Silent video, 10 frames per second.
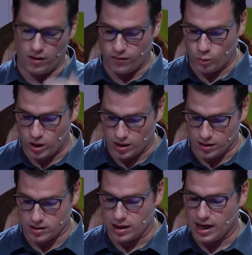of
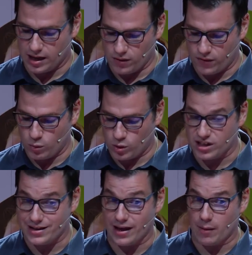words and look for the
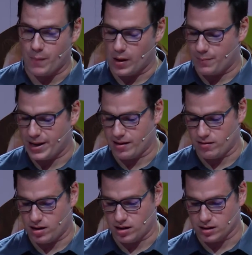words that ap appear
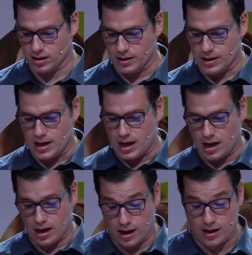a lot.
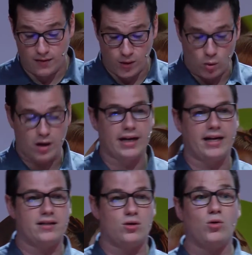Uh, another one
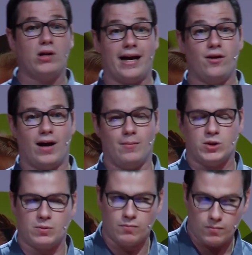is Google
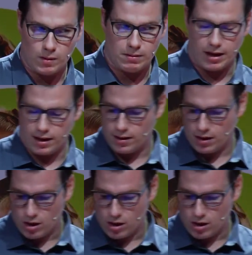Ngrams, okay,